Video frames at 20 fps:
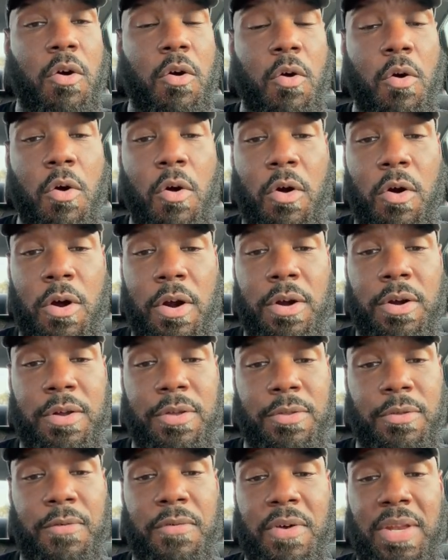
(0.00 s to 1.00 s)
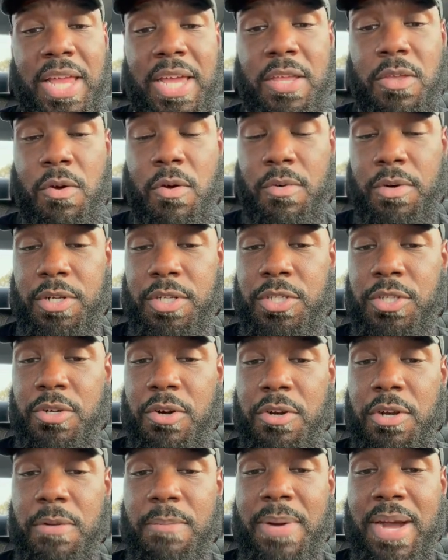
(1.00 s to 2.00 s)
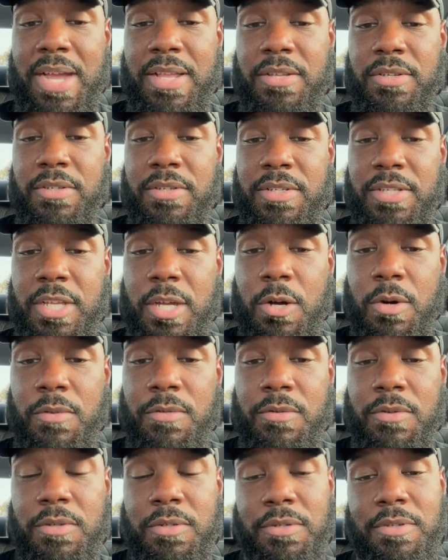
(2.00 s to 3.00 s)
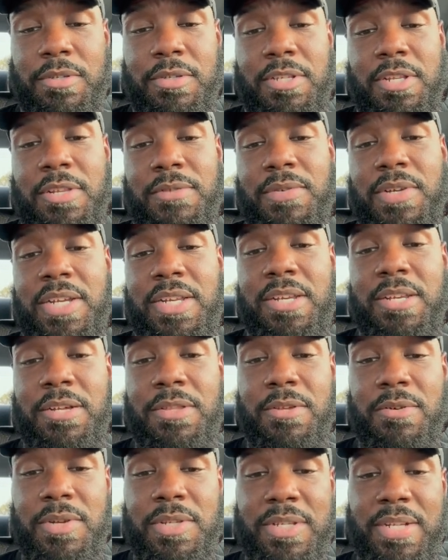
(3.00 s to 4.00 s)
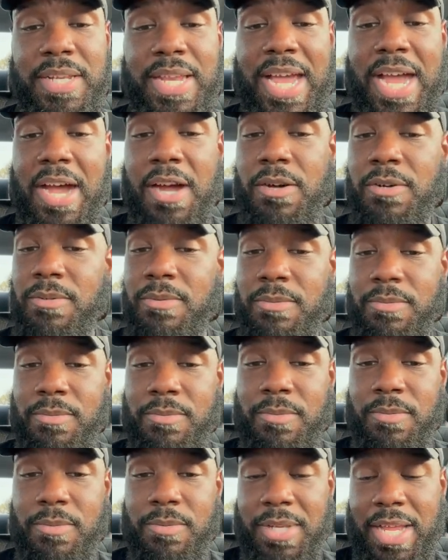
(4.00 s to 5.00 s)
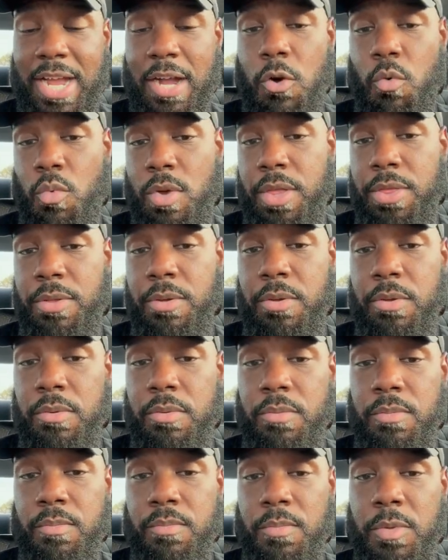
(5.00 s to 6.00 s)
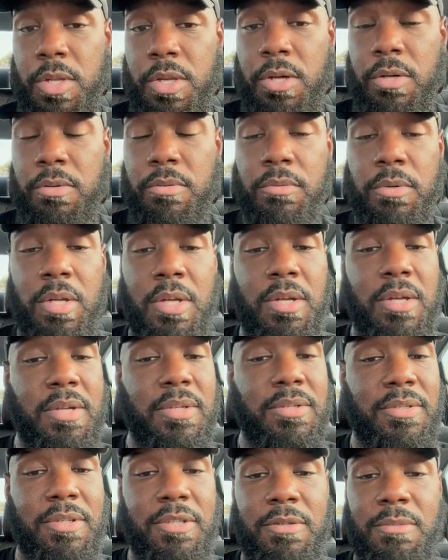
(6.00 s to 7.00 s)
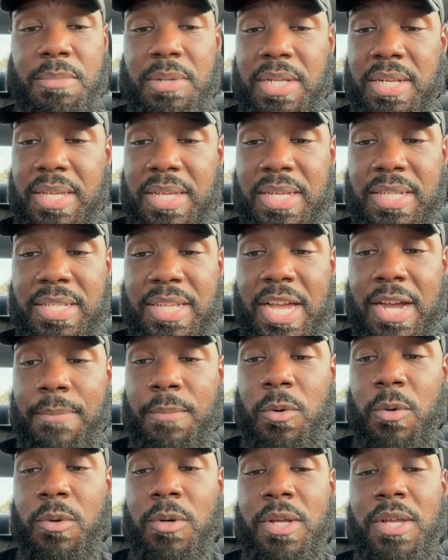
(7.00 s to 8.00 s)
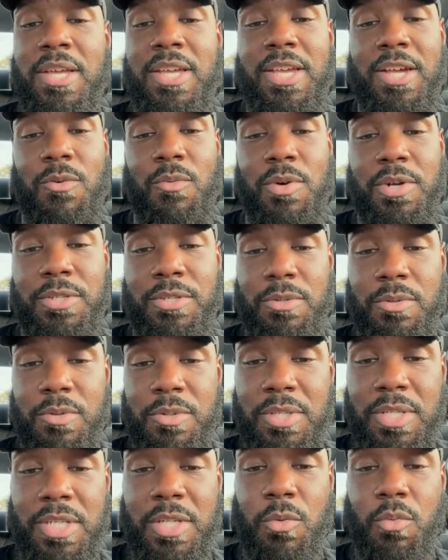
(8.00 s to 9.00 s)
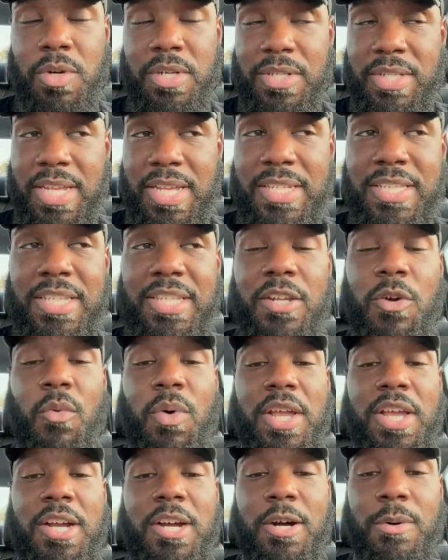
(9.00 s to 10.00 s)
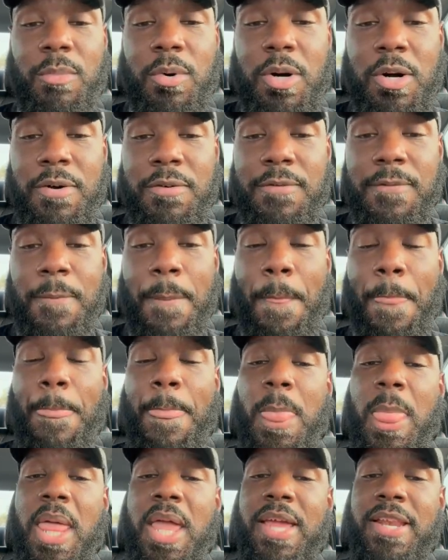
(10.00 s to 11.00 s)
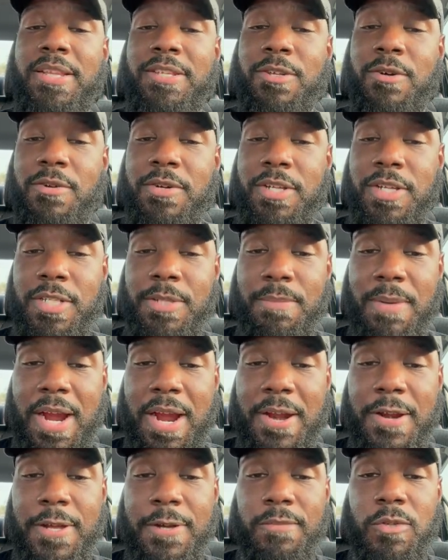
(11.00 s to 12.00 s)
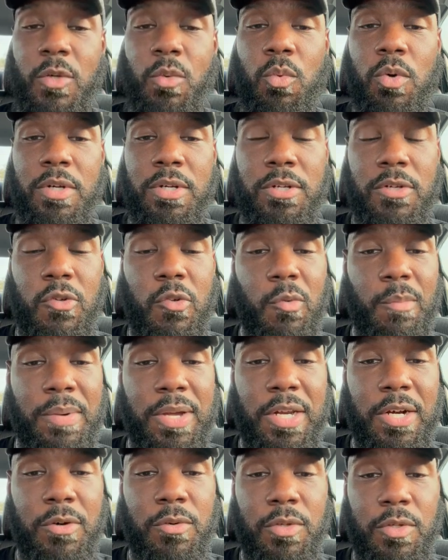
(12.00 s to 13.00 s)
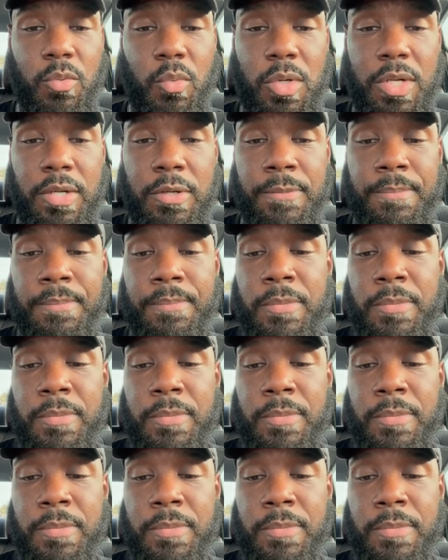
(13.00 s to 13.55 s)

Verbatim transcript: or you feel like you're on this journey by yourself and your significant other isn't down down with you you know just be the example and once you see once they see the weight come off then it's going to inspire them to want to do better as well